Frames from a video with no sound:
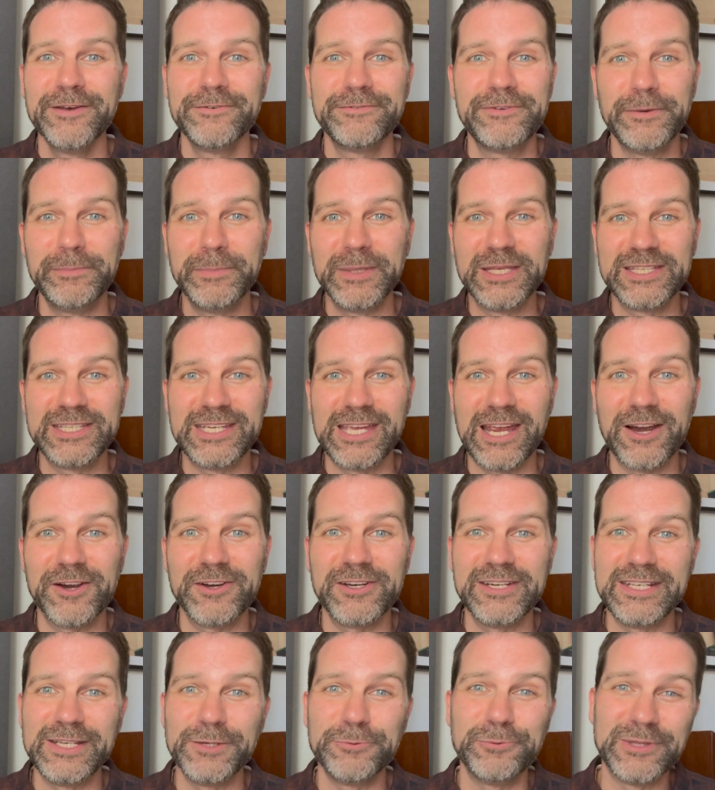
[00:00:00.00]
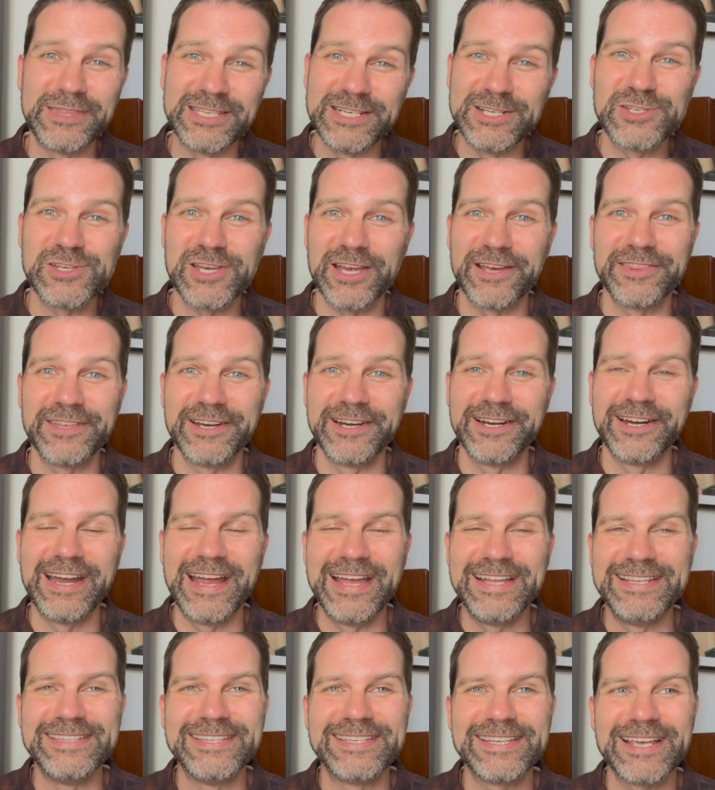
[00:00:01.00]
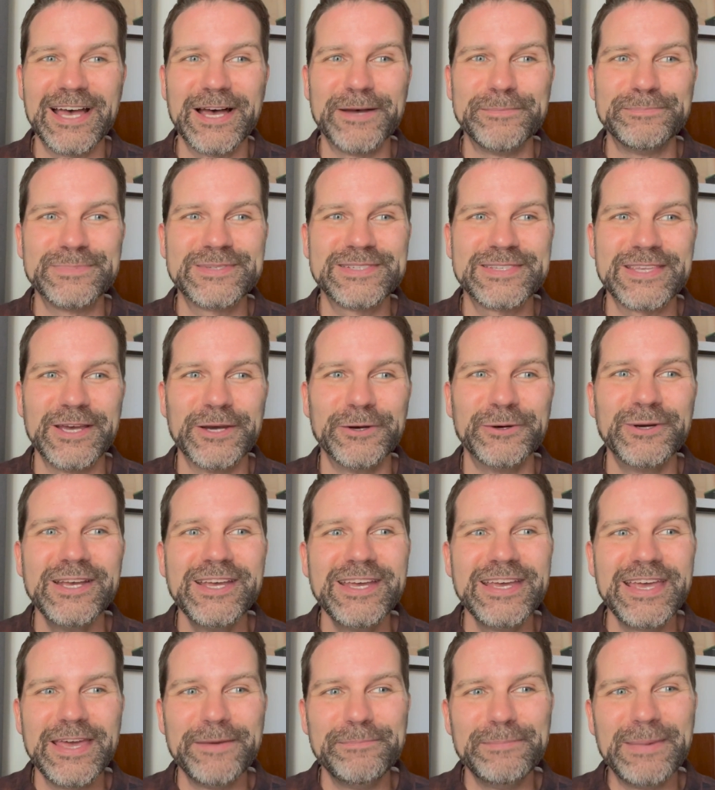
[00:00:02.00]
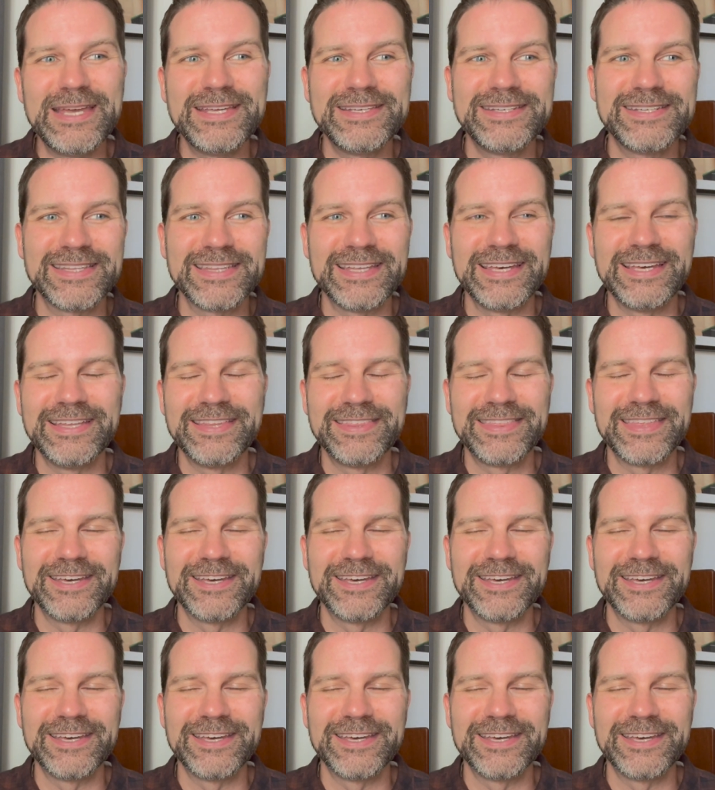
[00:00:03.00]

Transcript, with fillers: familiarity with each other. And um, so it made the,